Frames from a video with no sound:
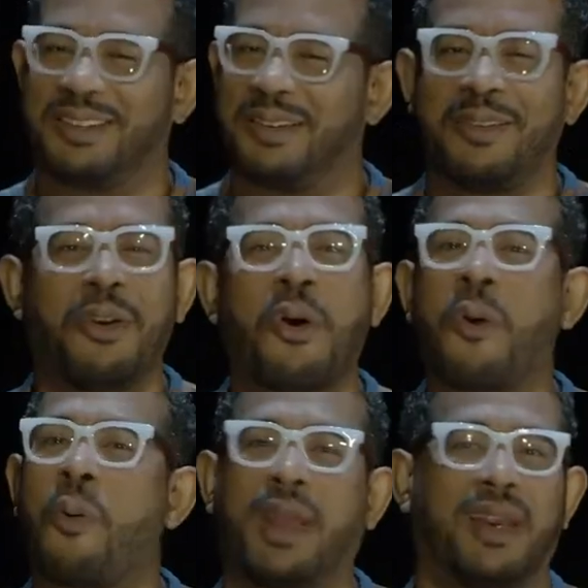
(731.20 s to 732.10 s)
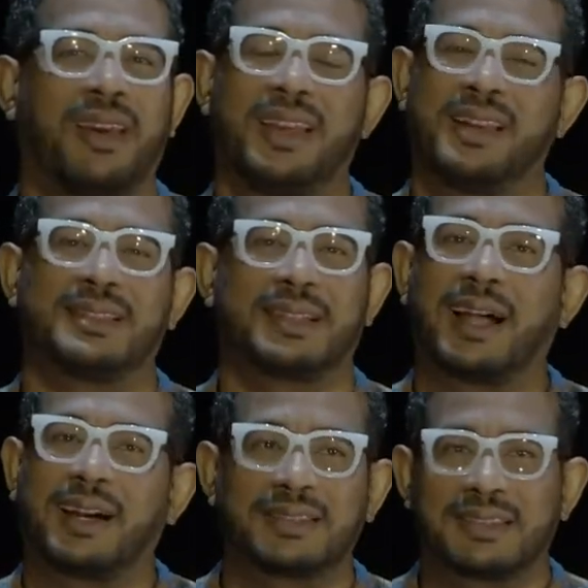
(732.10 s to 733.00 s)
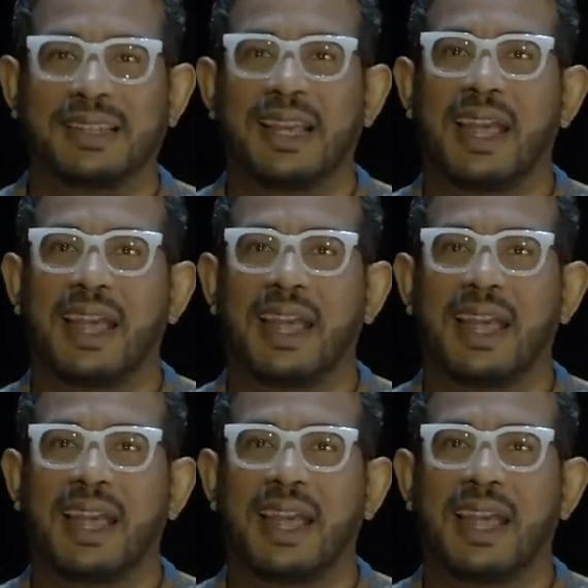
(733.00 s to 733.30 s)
nowhere in his class.